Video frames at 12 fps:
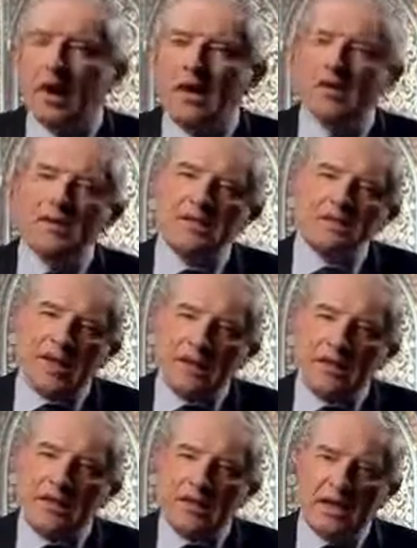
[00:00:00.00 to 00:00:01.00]

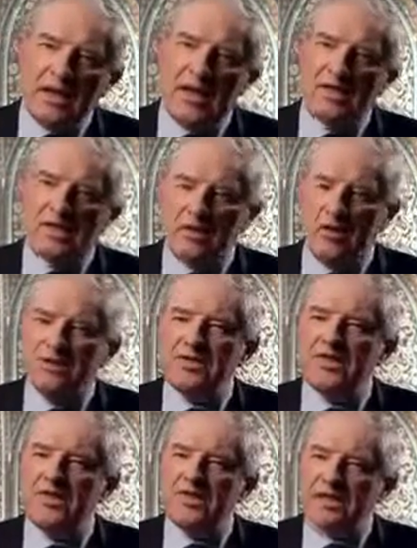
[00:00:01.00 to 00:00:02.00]
Understanding is not
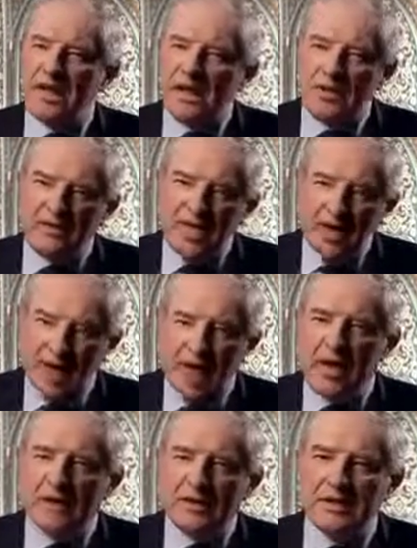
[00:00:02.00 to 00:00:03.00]
just in the
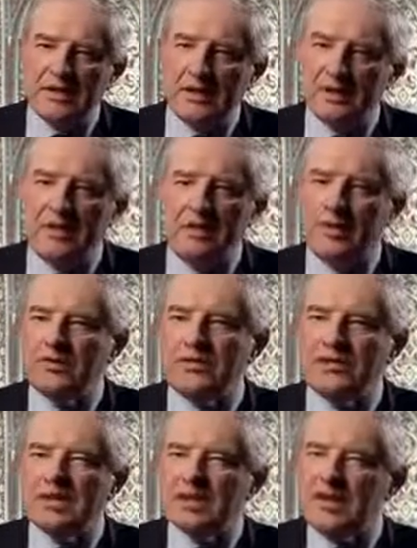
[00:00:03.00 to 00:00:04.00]
head, not
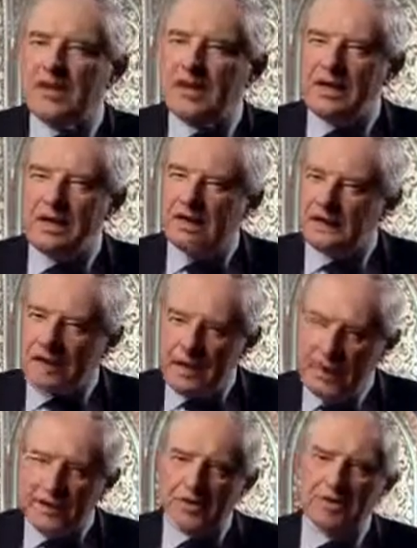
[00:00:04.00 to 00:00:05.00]
just
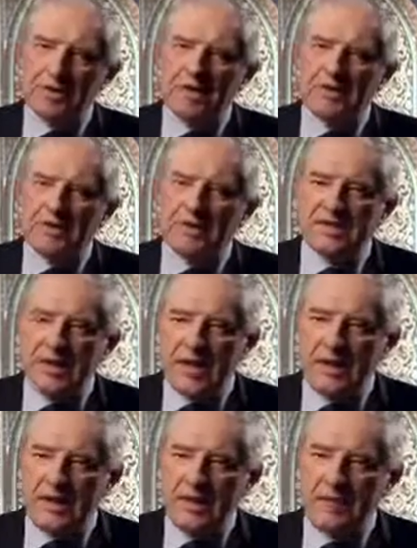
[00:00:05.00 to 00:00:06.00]
intellectual
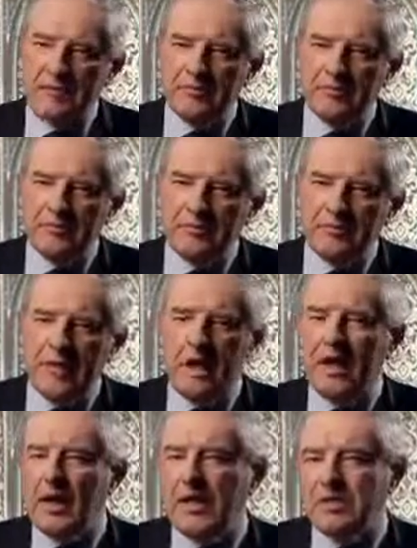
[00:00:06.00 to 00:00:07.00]
understanding,
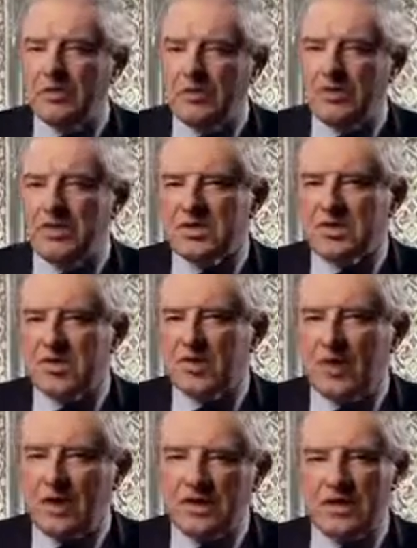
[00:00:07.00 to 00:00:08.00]
it's
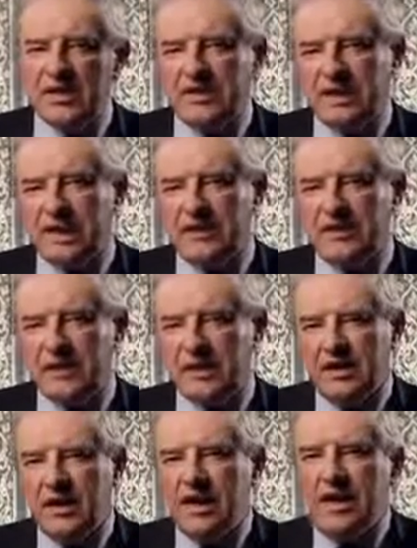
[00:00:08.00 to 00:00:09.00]
also
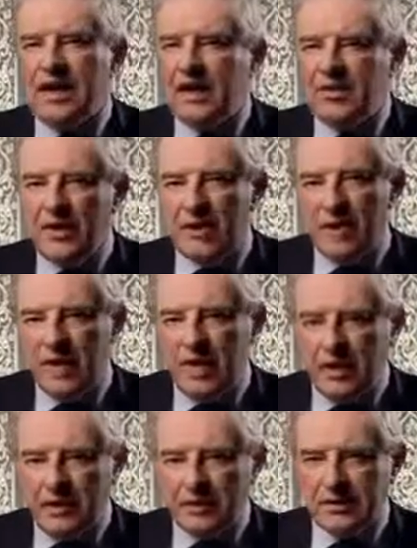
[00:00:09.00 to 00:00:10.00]
understanding in the
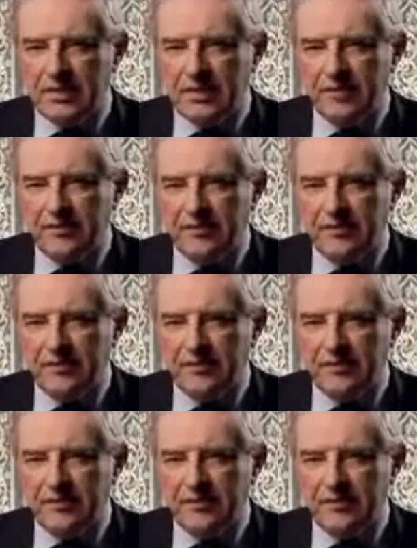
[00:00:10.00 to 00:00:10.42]
heart.